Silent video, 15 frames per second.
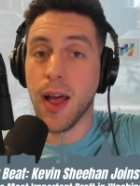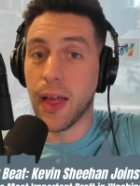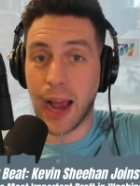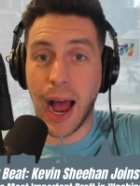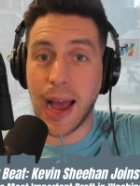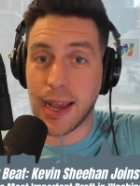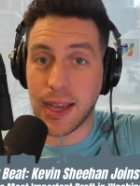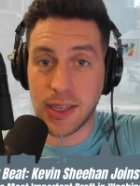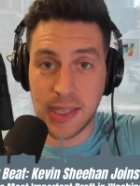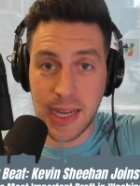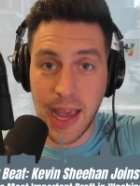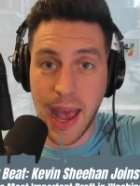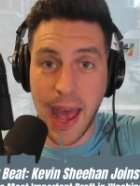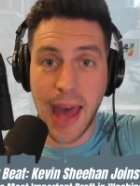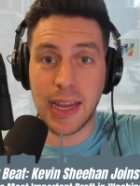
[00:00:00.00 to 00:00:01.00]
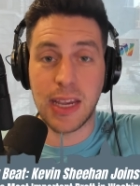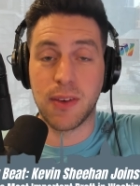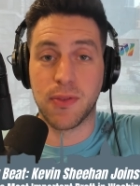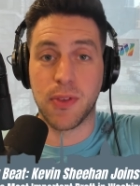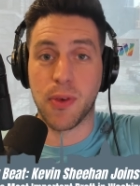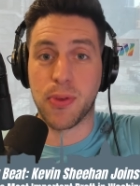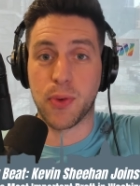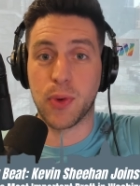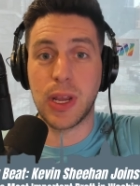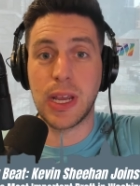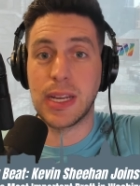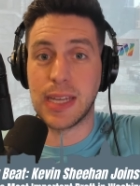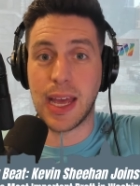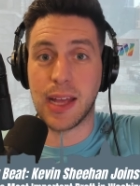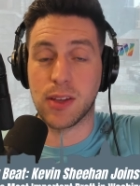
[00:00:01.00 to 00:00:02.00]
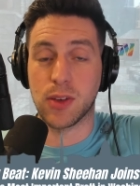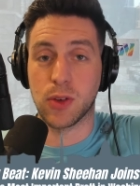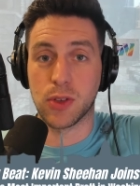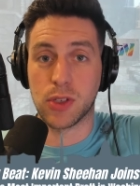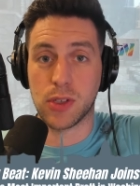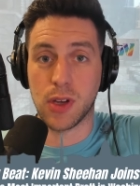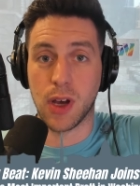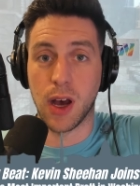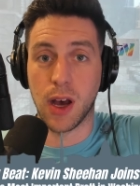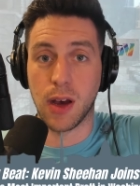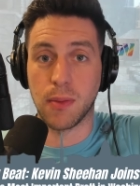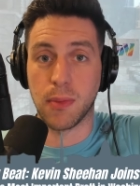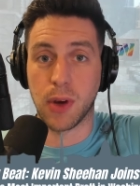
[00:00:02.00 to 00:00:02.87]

Like I could see any of the three Daniels, uh,